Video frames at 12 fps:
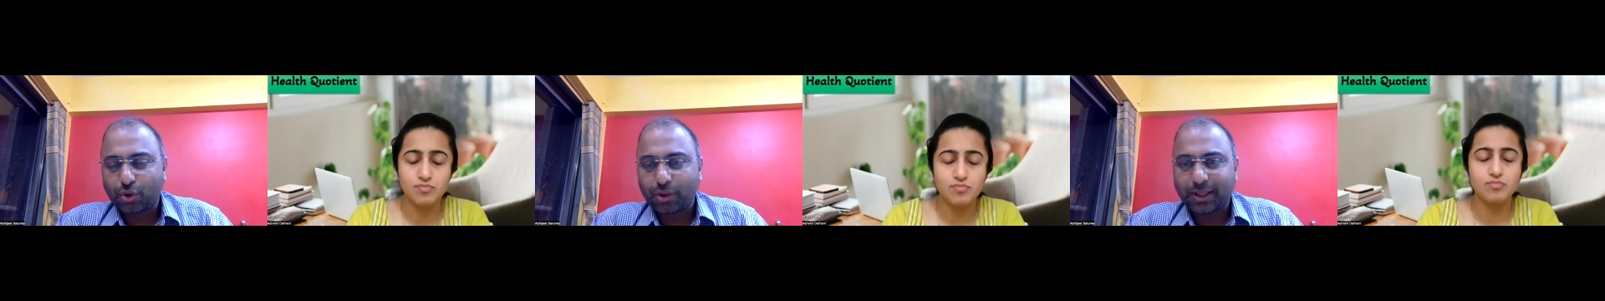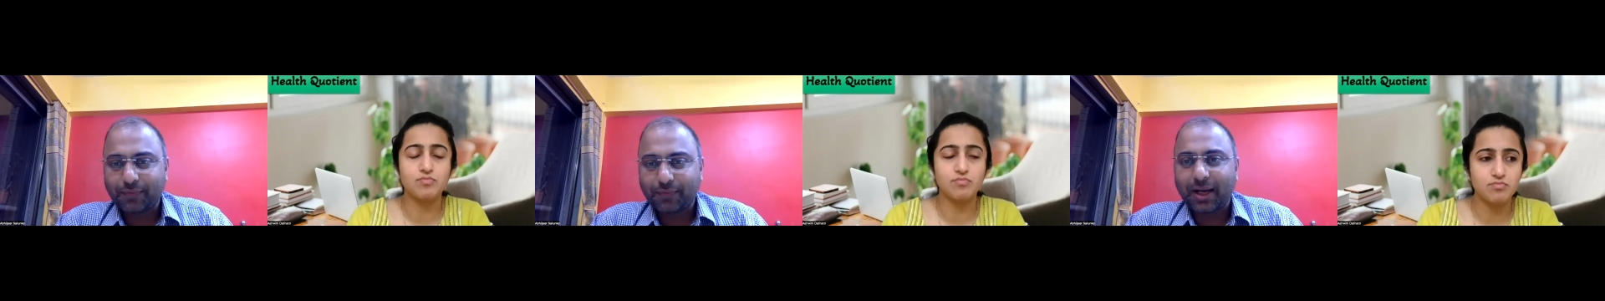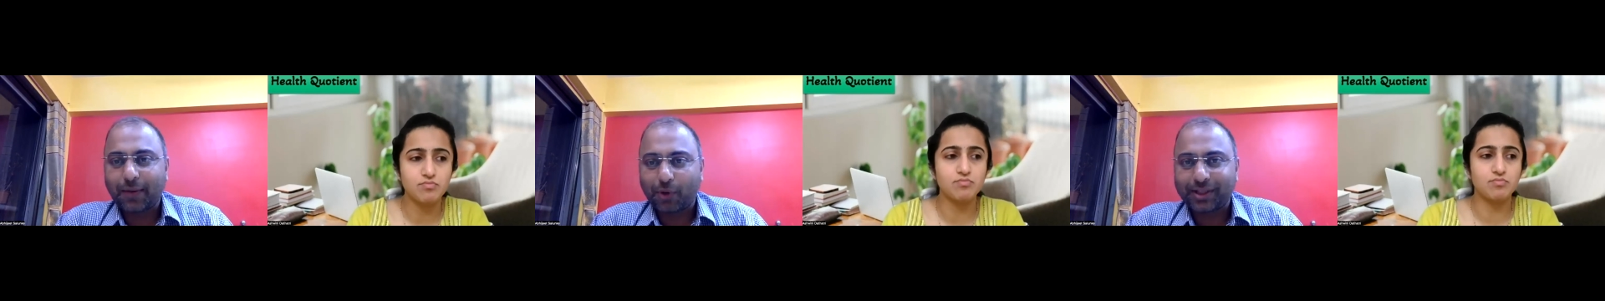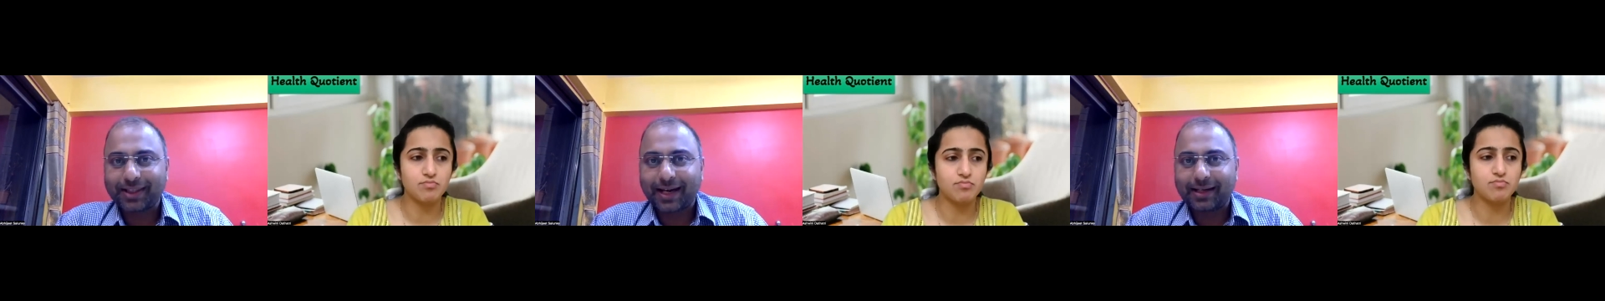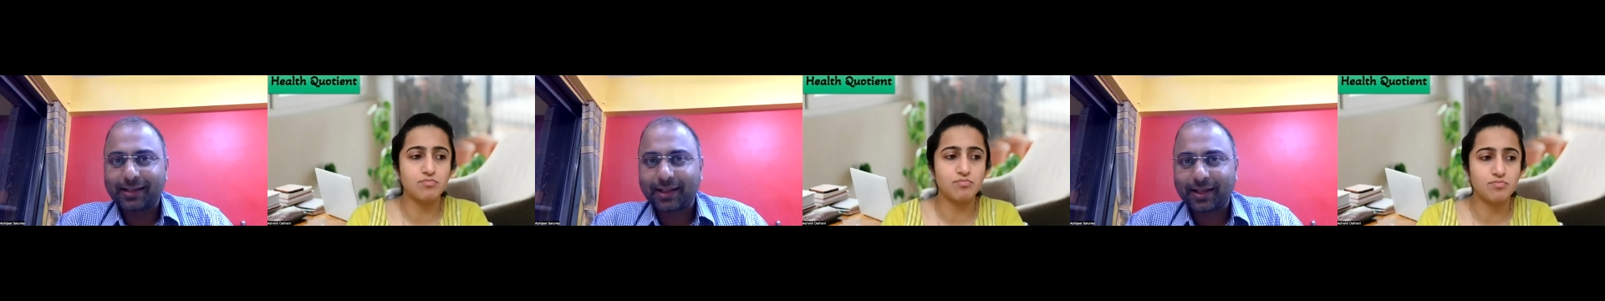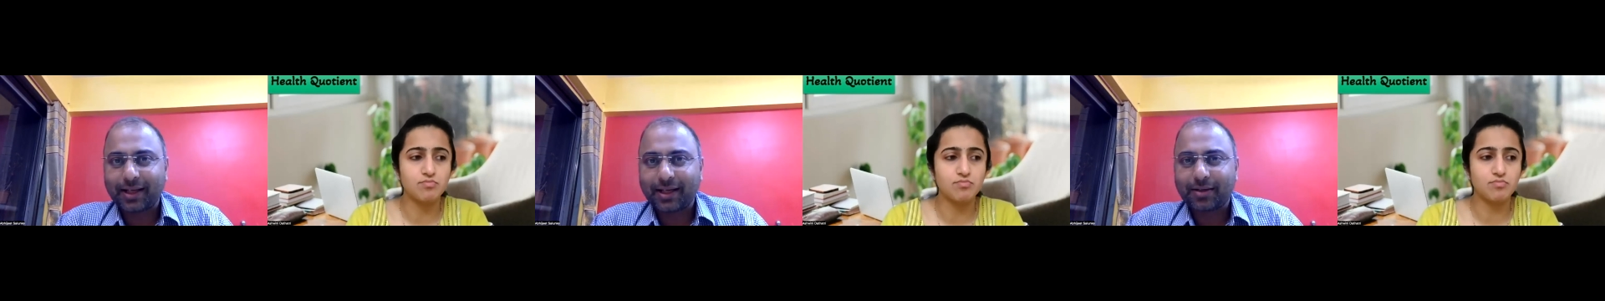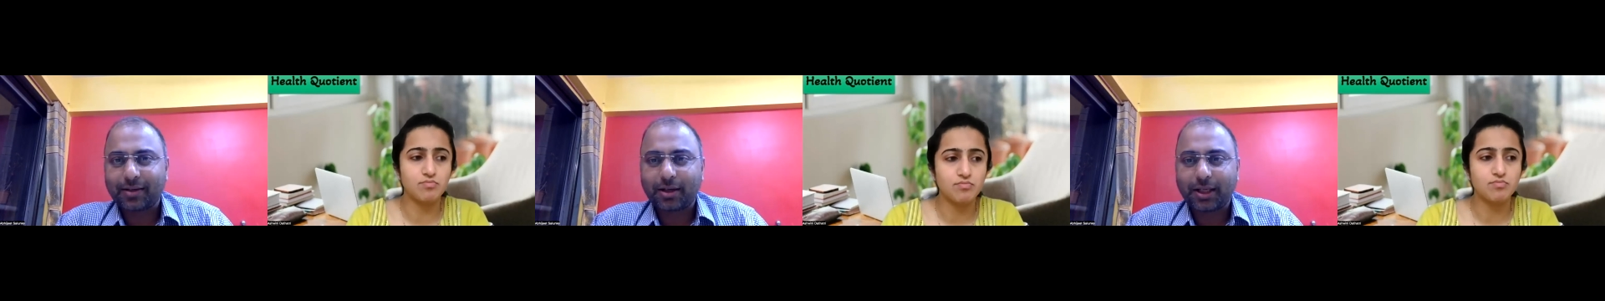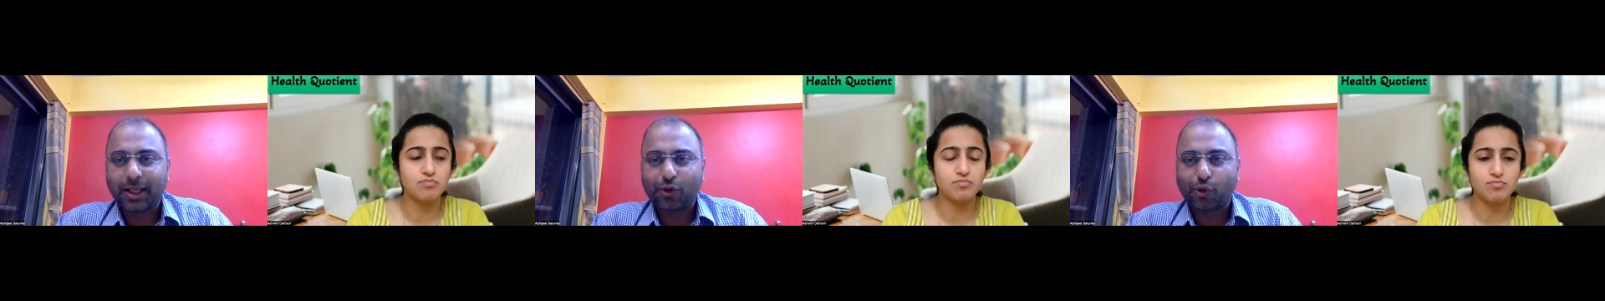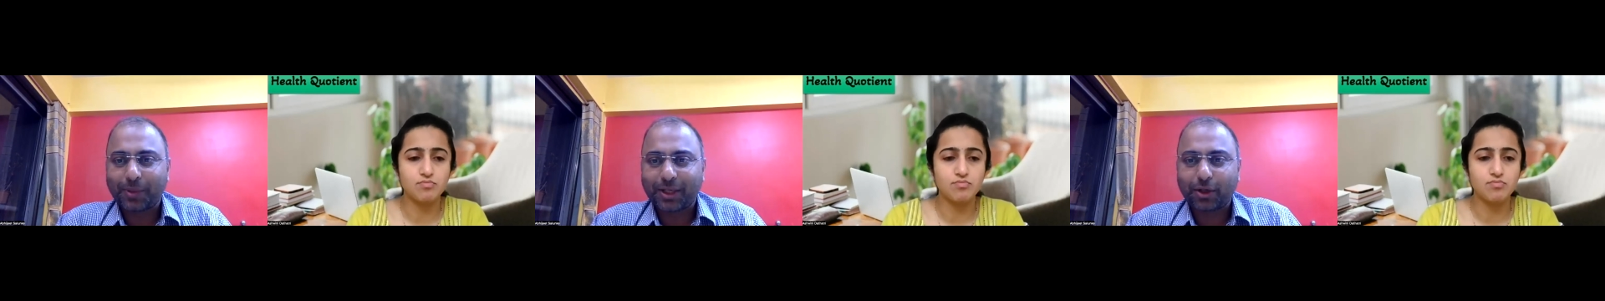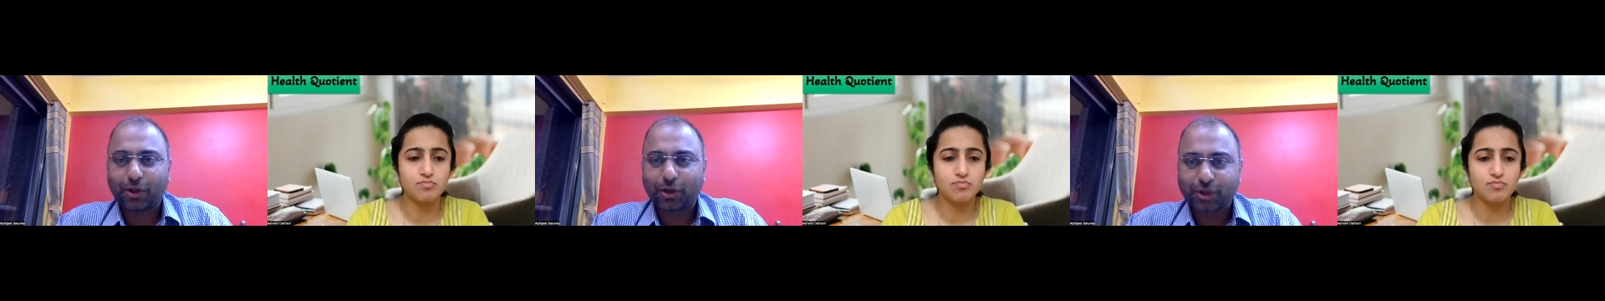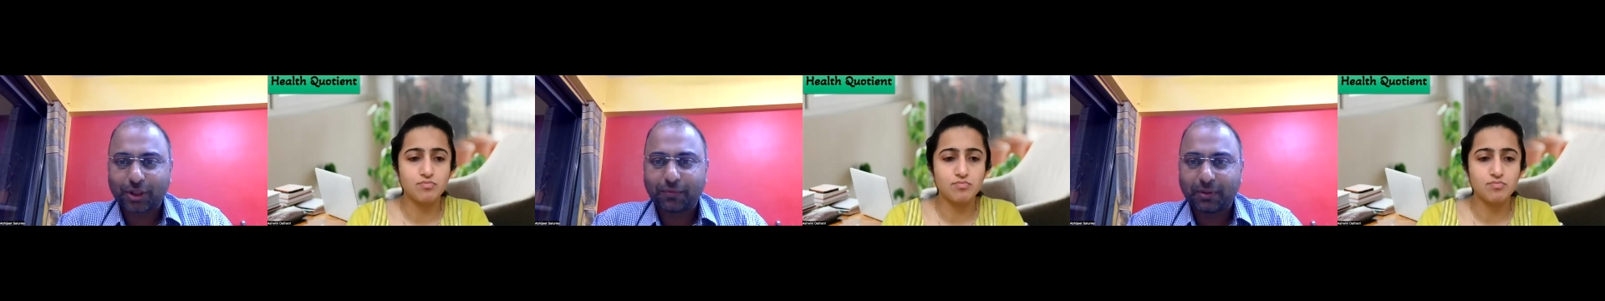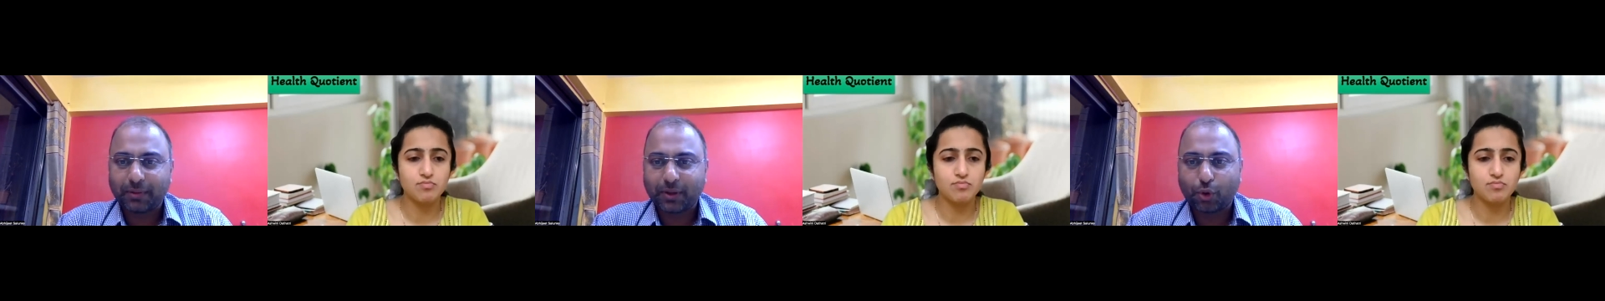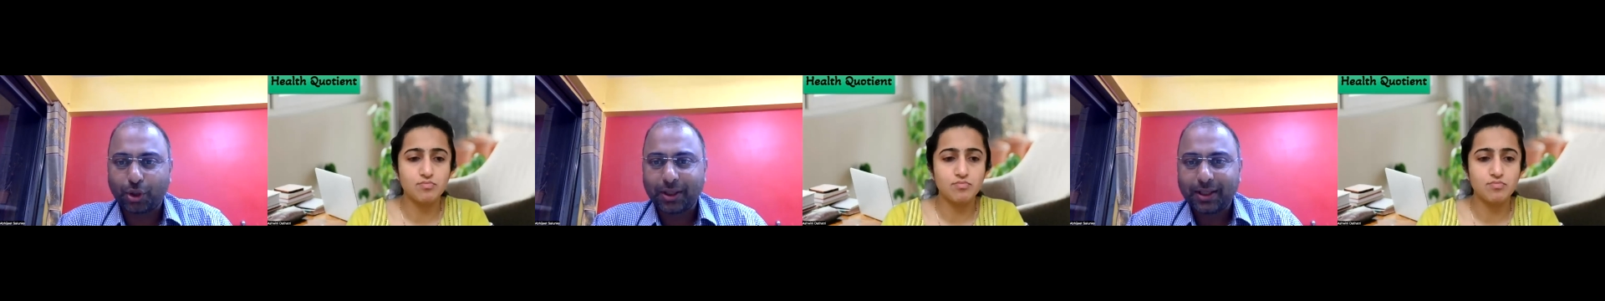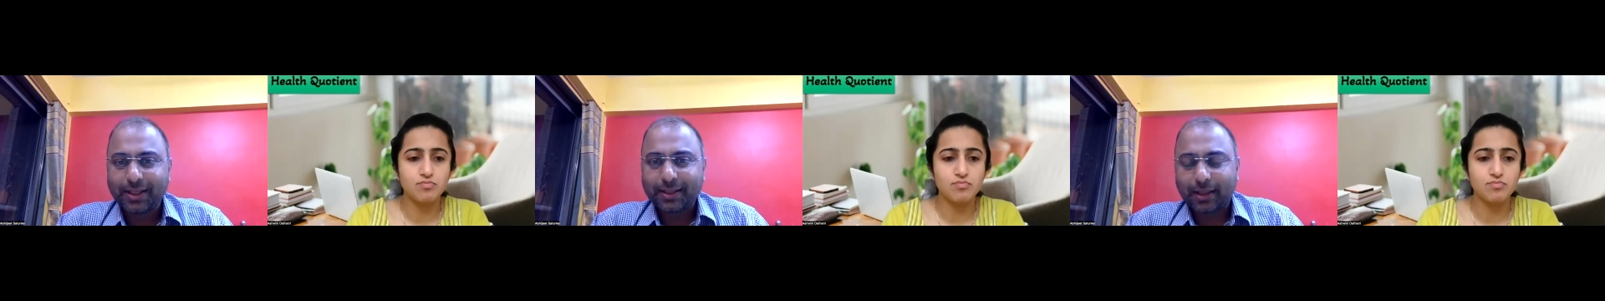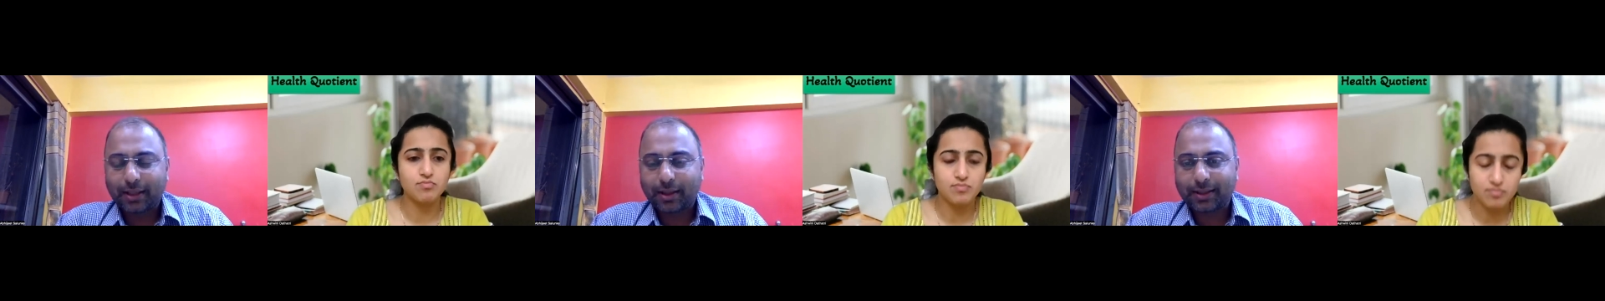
Speaker 1: it will avoid that thing, and economically also it will be good.